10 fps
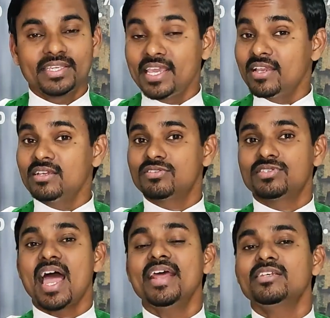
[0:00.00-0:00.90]
King
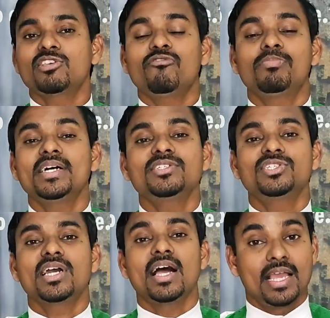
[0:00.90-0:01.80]
Cyrus of
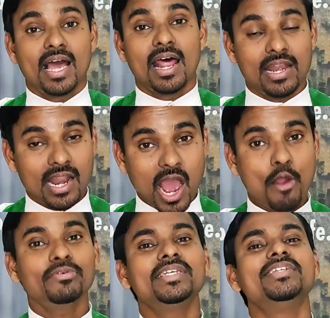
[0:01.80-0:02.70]
Persia
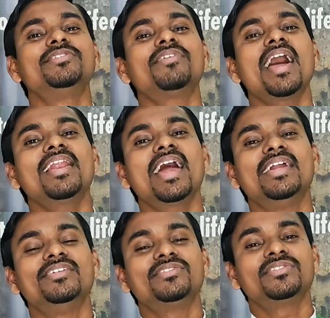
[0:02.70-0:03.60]
allowed the
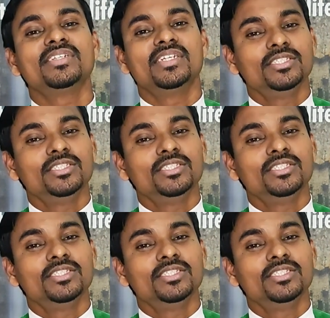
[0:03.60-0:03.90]
Israelites